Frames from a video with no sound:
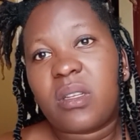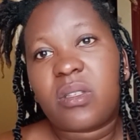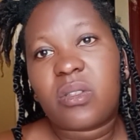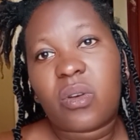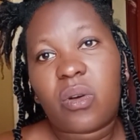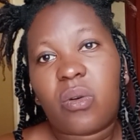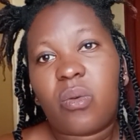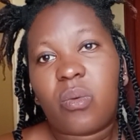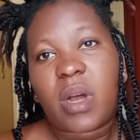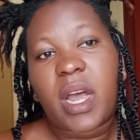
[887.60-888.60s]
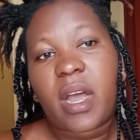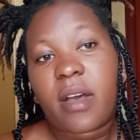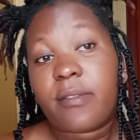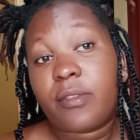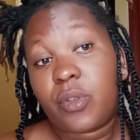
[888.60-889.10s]
So I
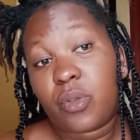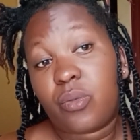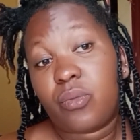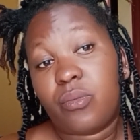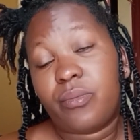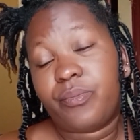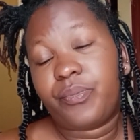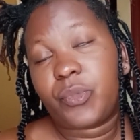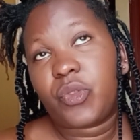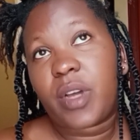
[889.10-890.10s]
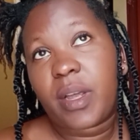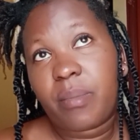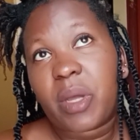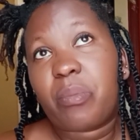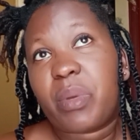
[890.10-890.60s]
have to try
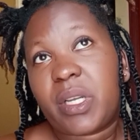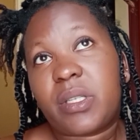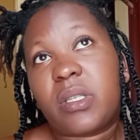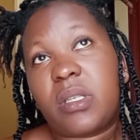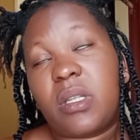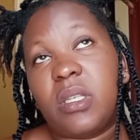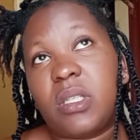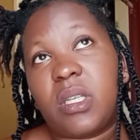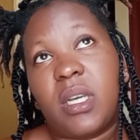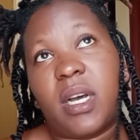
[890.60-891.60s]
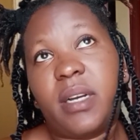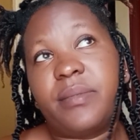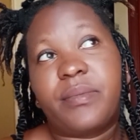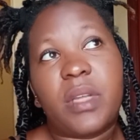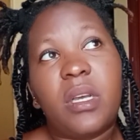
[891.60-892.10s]
my best this year
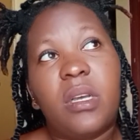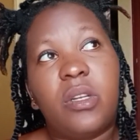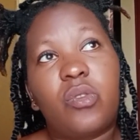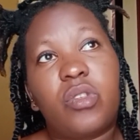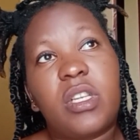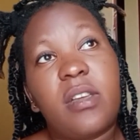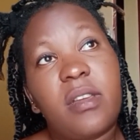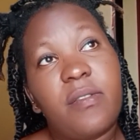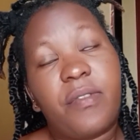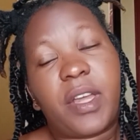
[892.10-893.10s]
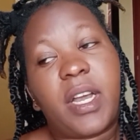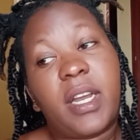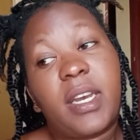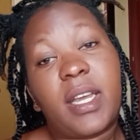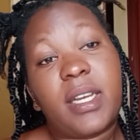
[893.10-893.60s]
to see if I
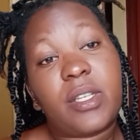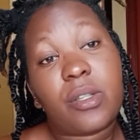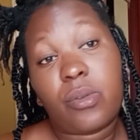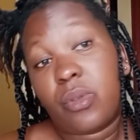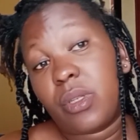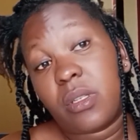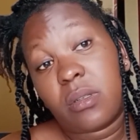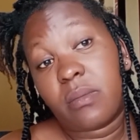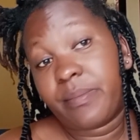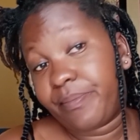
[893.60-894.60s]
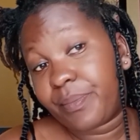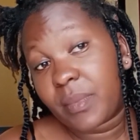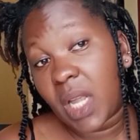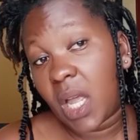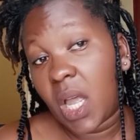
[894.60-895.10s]
can get those
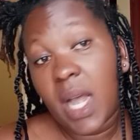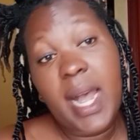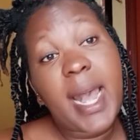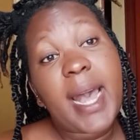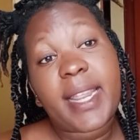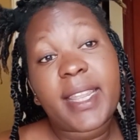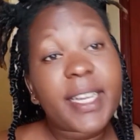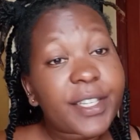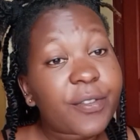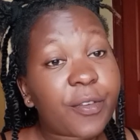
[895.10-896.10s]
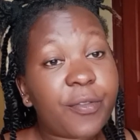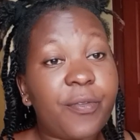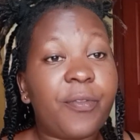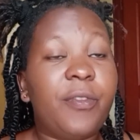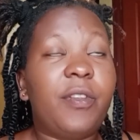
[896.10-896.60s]
things for
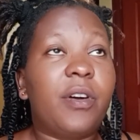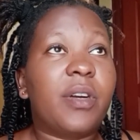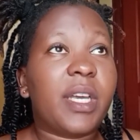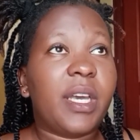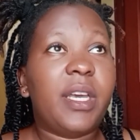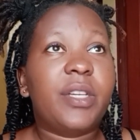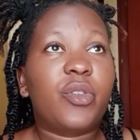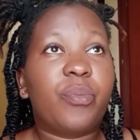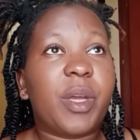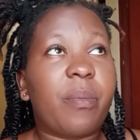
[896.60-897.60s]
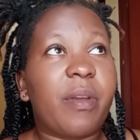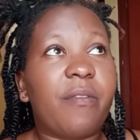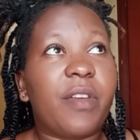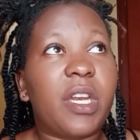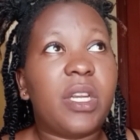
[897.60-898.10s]
vlogging to make my
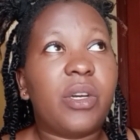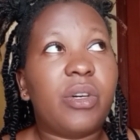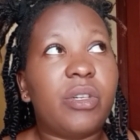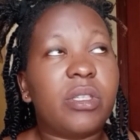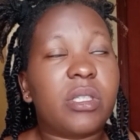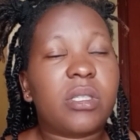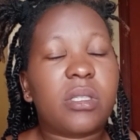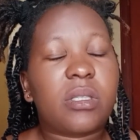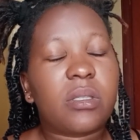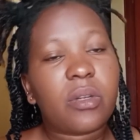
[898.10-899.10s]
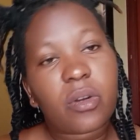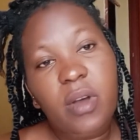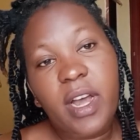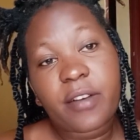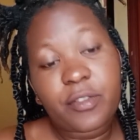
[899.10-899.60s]
videos. You know,
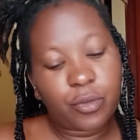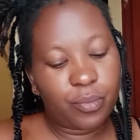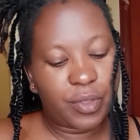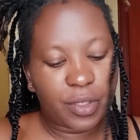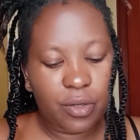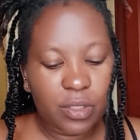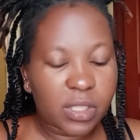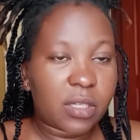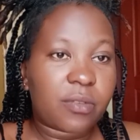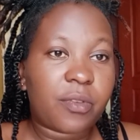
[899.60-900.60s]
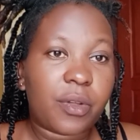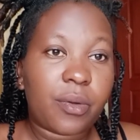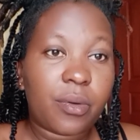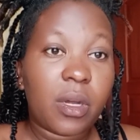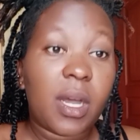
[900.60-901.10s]
I have to bring content for you.